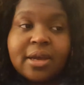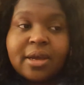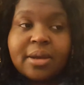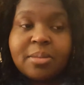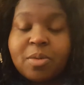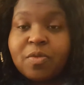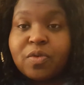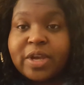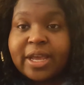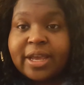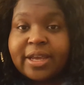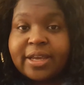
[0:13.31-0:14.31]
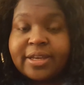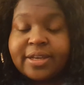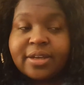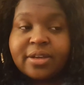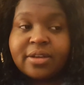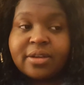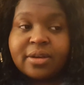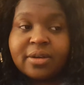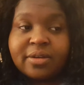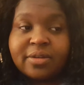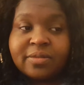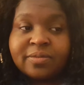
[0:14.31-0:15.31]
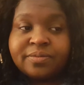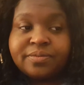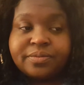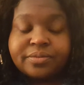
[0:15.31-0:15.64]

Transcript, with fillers: Um, I'm okay. Um,